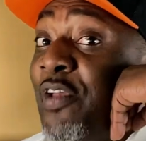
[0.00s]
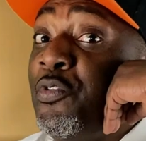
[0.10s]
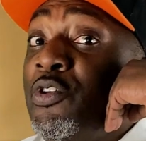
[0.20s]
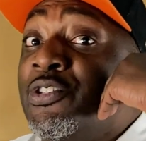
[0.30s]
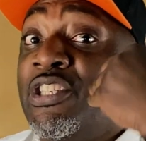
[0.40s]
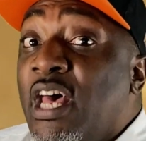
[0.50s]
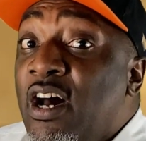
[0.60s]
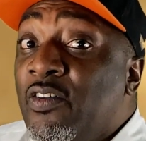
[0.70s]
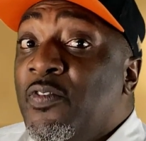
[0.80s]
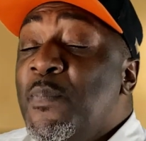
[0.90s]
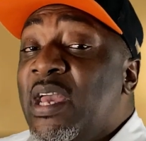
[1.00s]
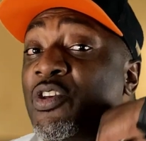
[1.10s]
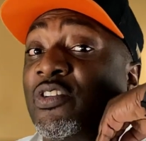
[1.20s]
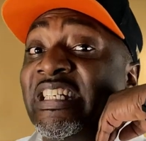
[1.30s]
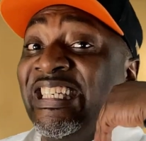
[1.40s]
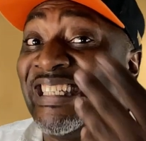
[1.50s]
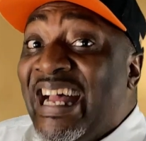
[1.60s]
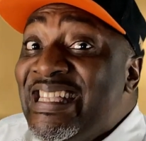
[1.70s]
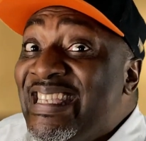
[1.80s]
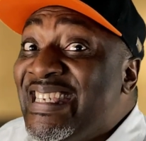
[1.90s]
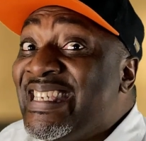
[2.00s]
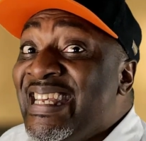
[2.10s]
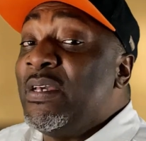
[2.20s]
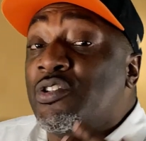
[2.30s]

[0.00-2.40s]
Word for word: Cry for yourself. Make your stance by